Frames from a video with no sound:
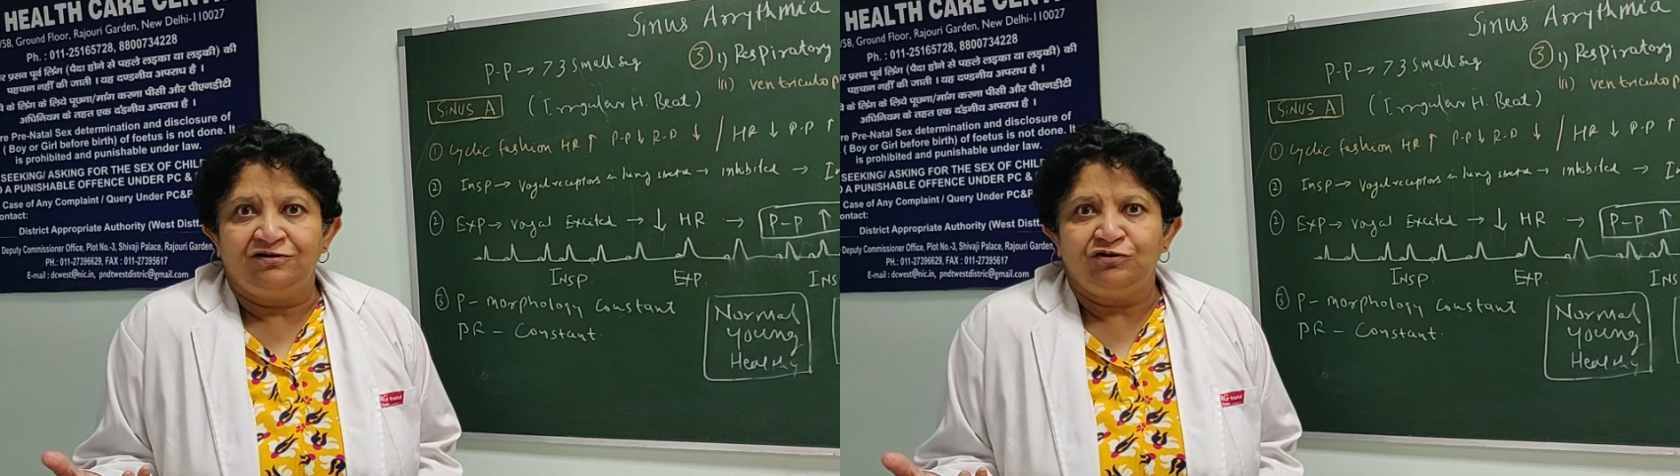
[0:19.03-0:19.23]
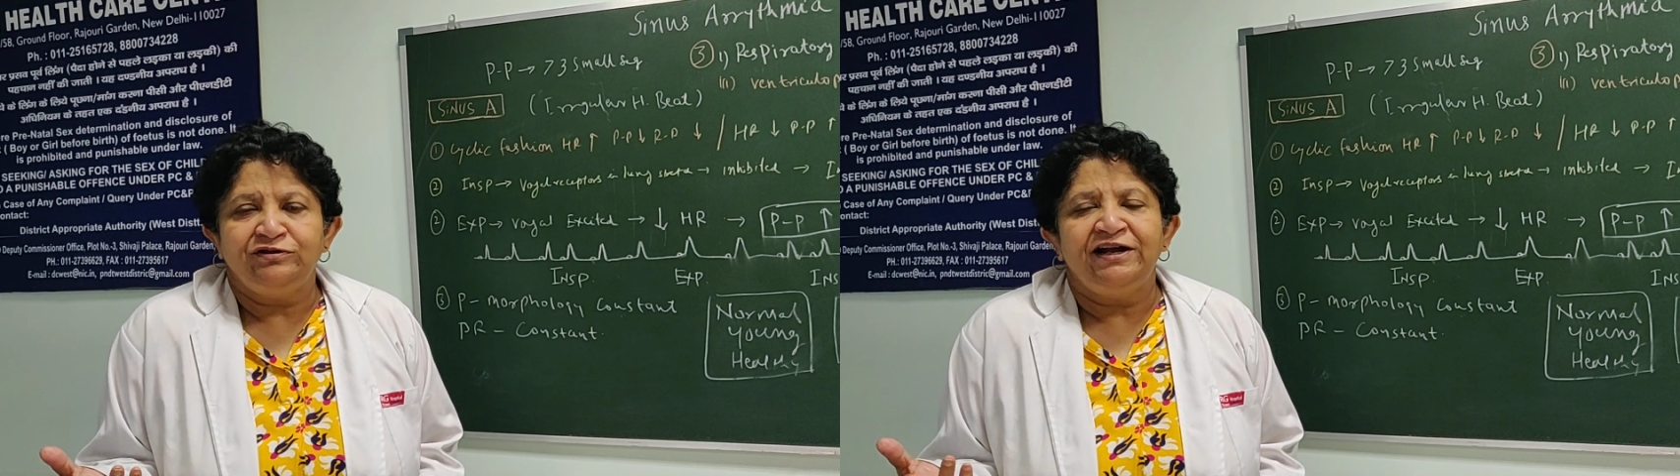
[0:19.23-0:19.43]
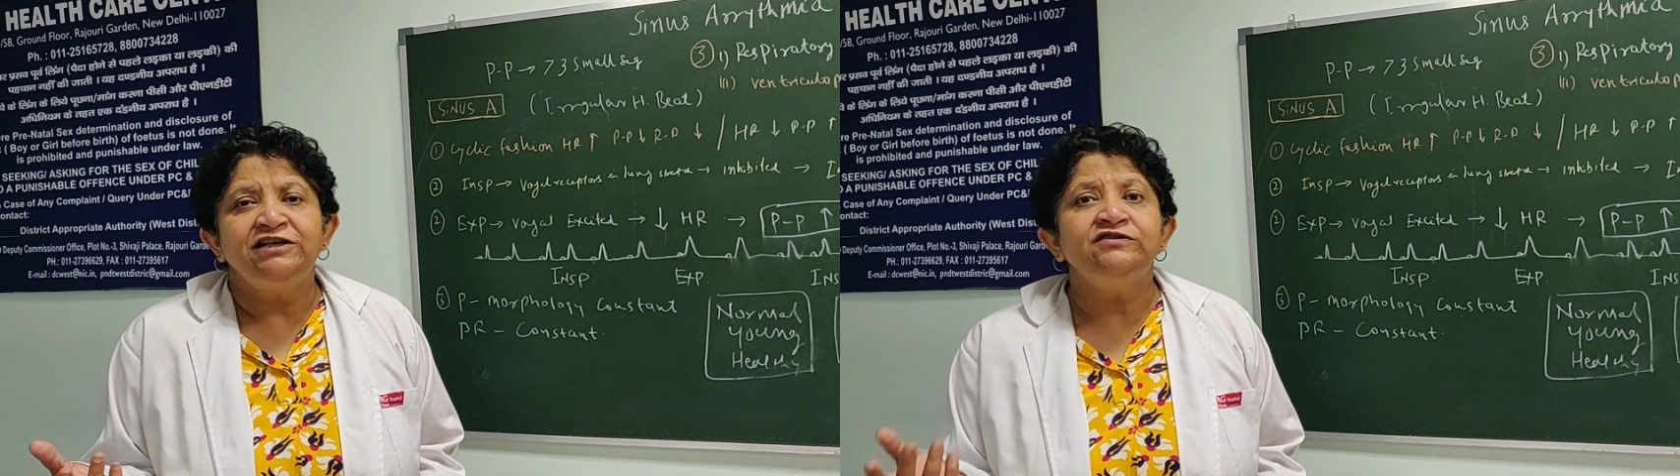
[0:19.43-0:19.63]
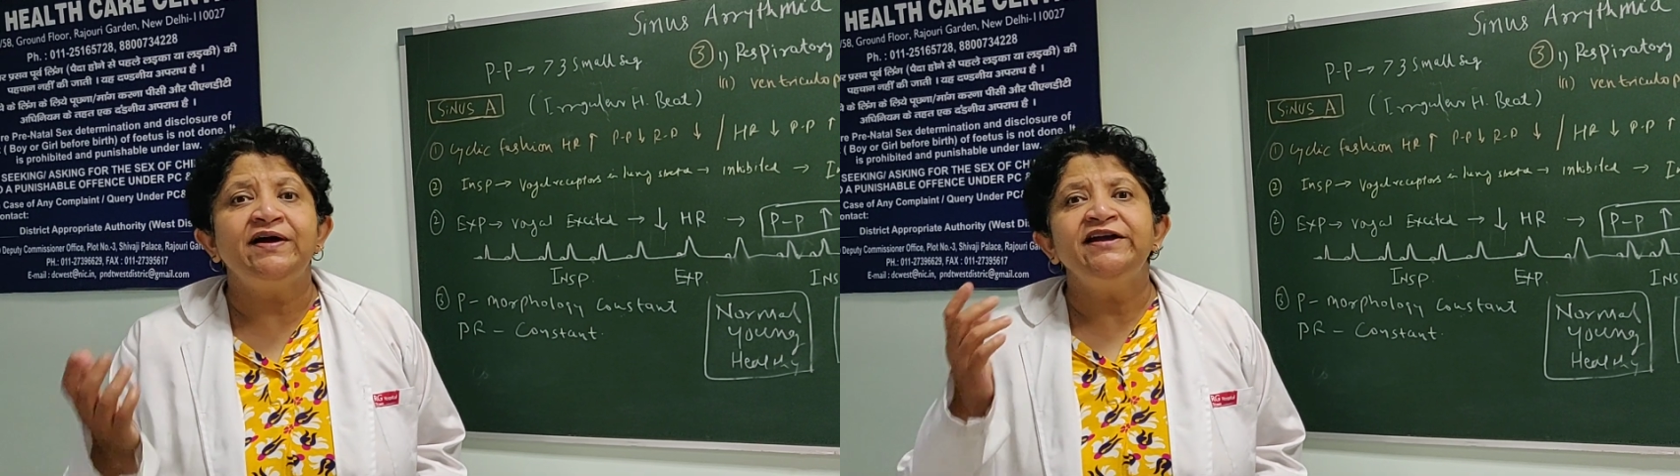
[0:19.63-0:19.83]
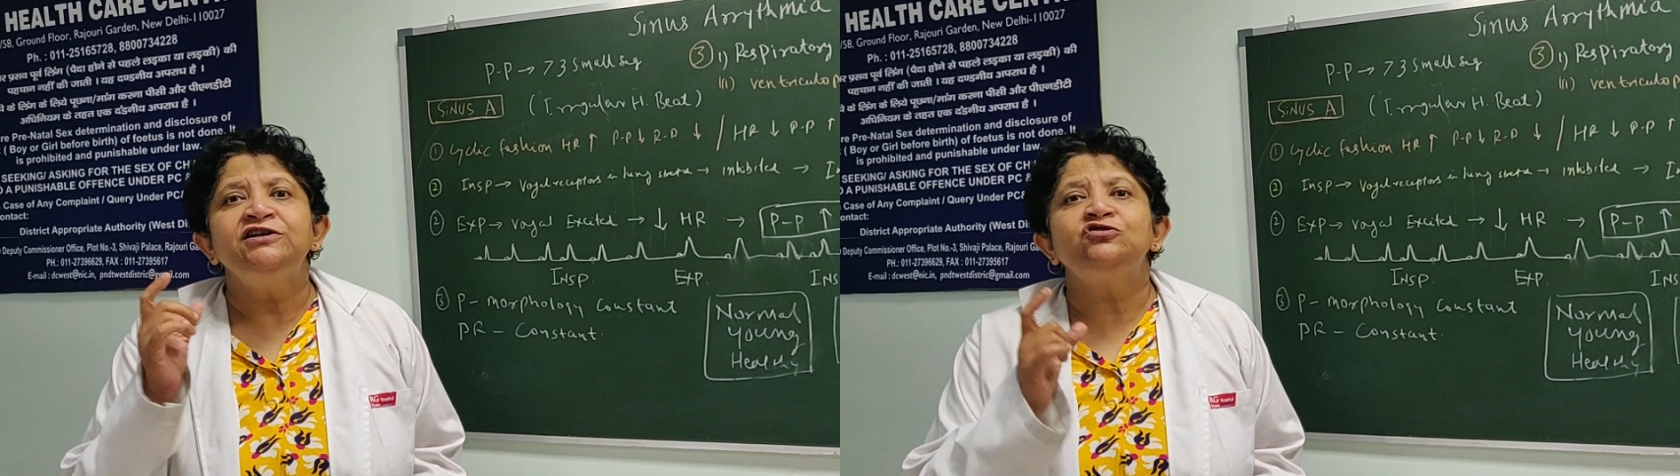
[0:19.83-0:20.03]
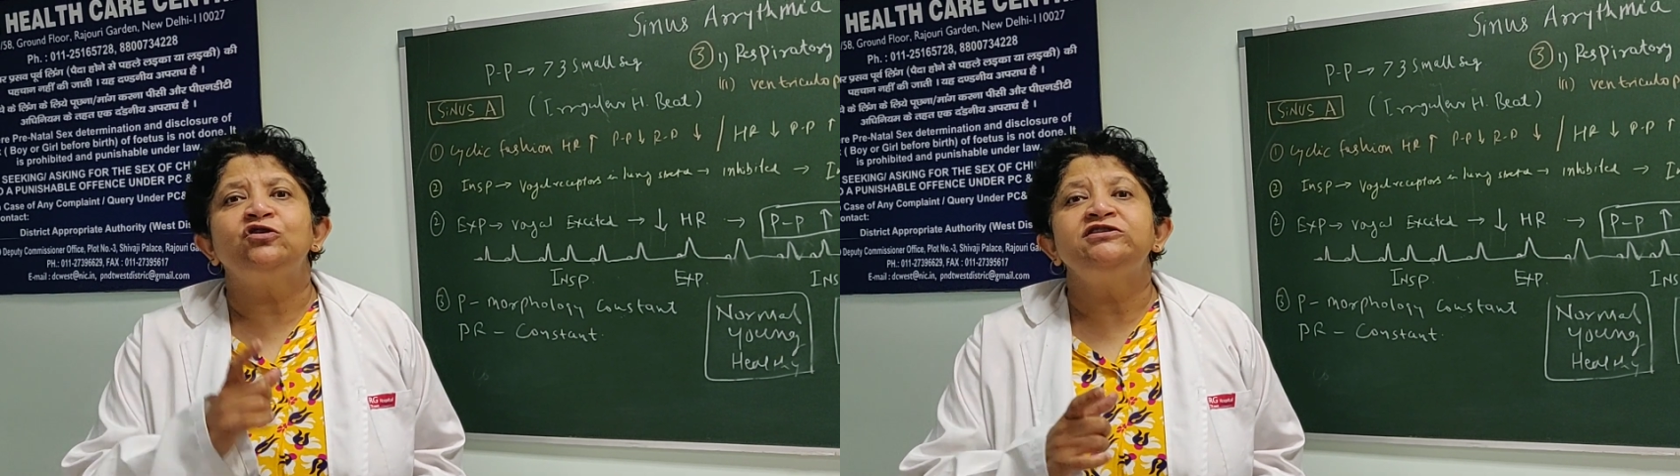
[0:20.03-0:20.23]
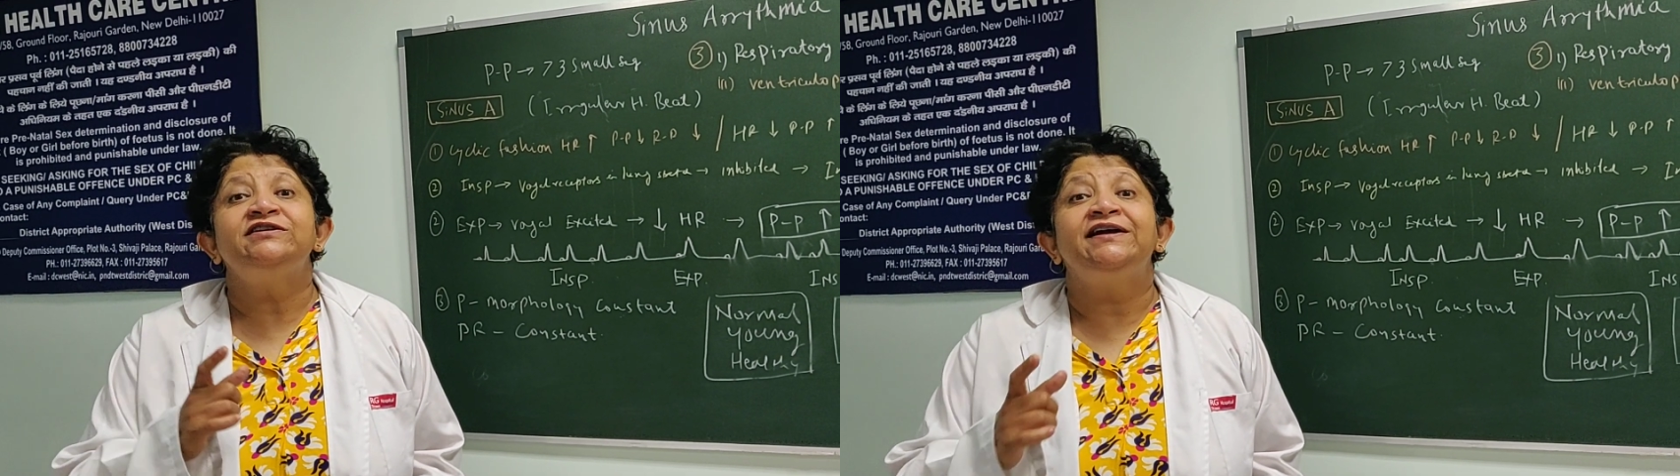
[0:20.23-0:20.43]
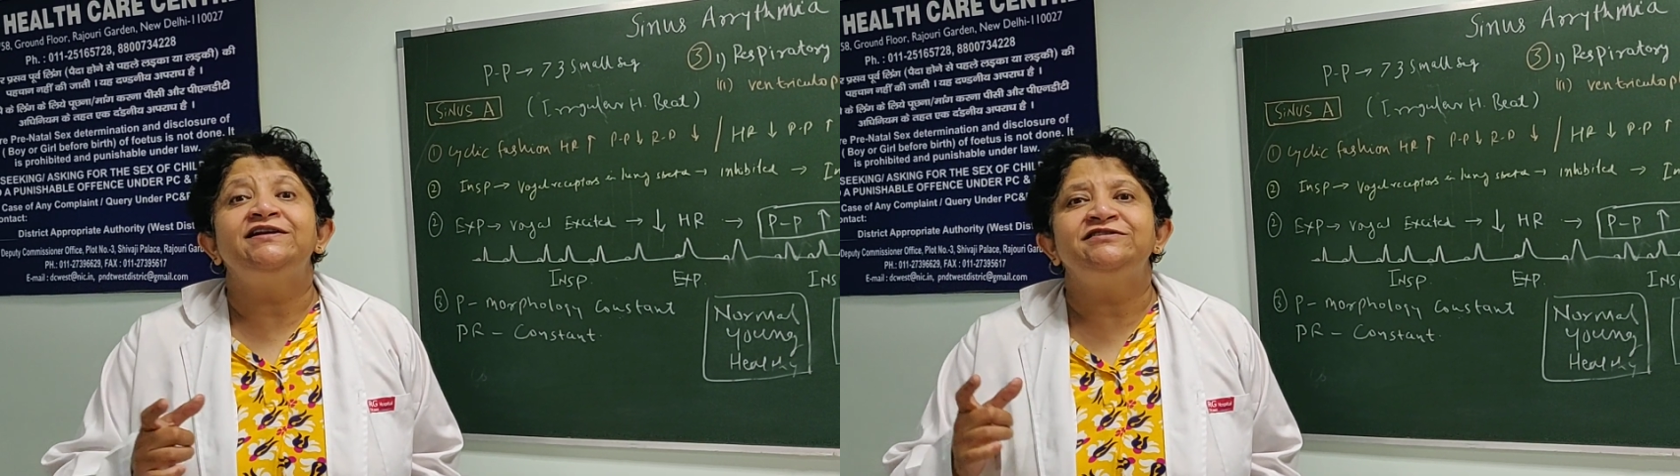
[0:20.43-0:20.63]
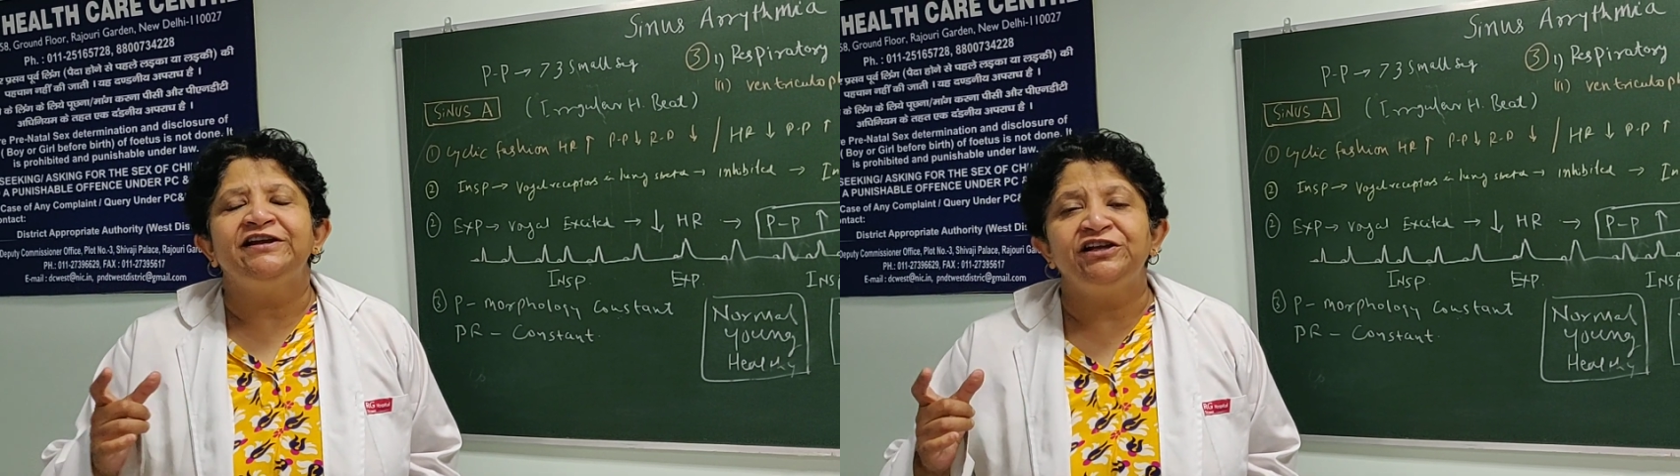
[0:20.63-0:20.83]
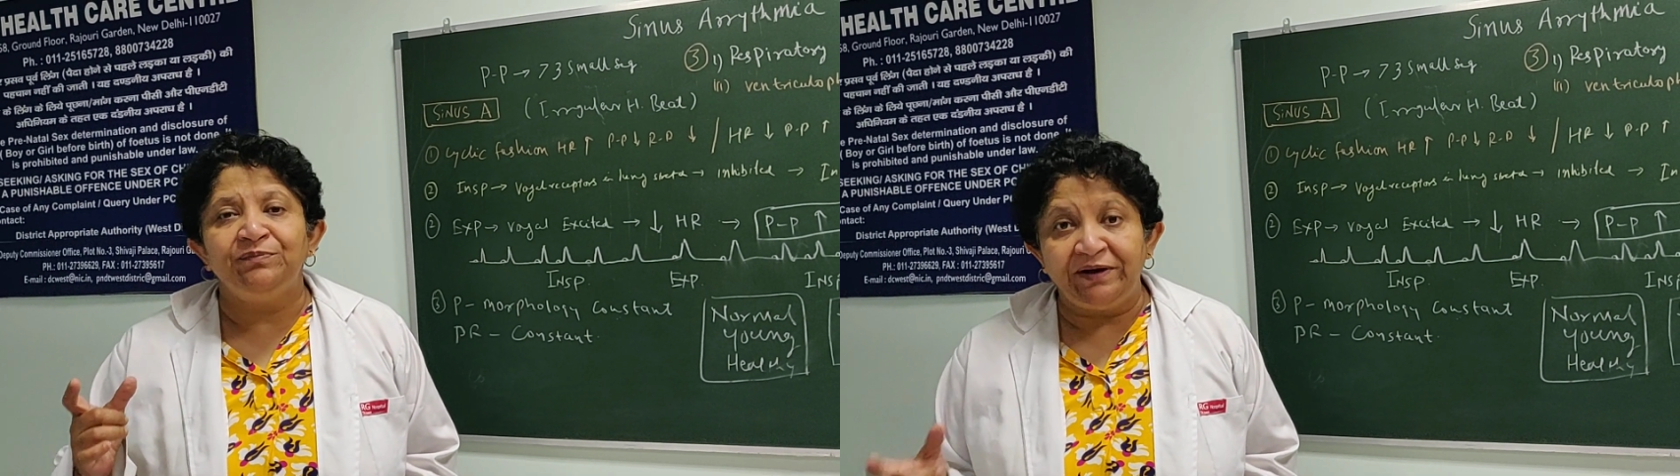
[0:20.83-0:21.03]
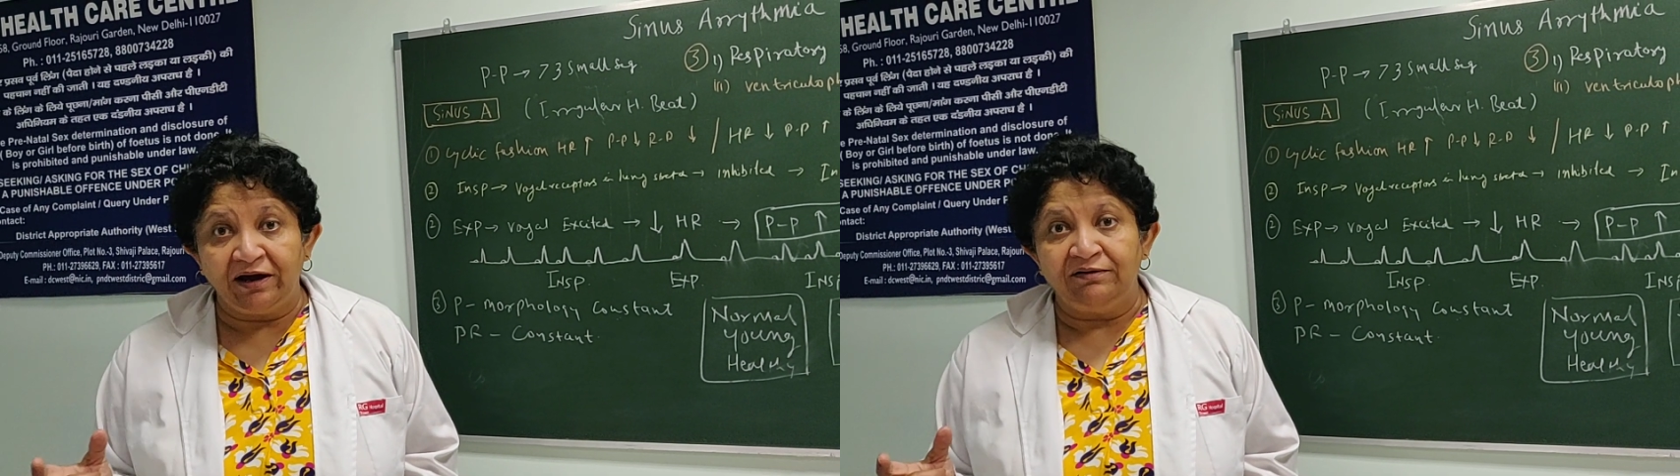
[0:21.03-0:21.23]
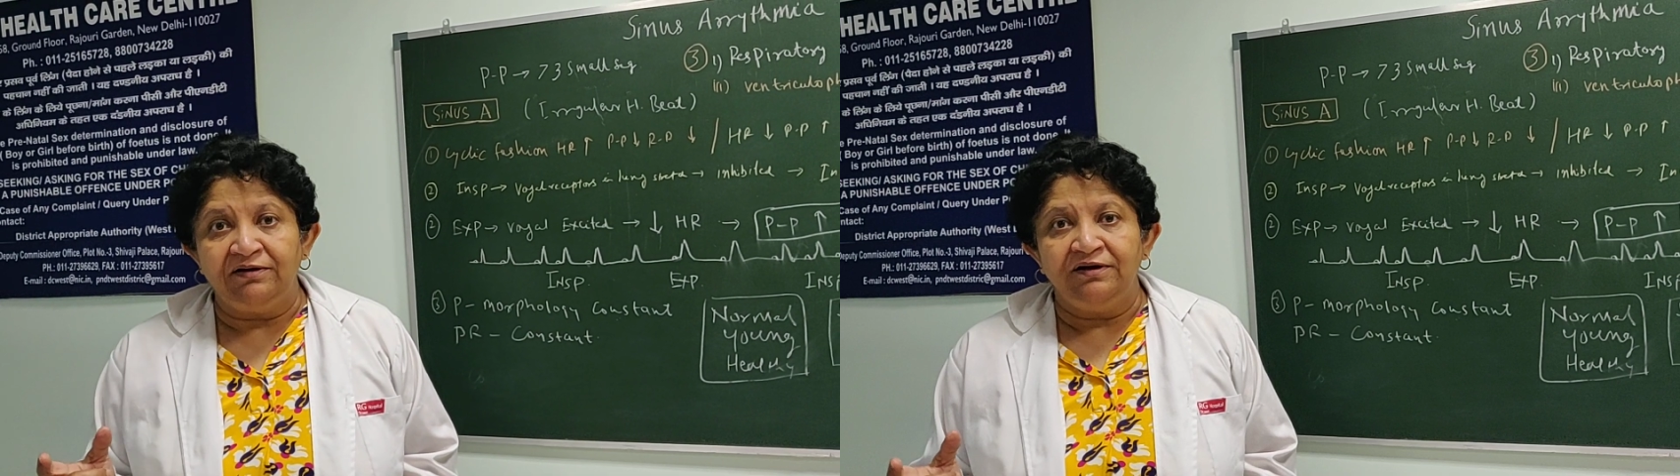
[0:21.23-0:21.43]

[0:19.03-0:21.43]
so that is why it is called sinus arrhythmia.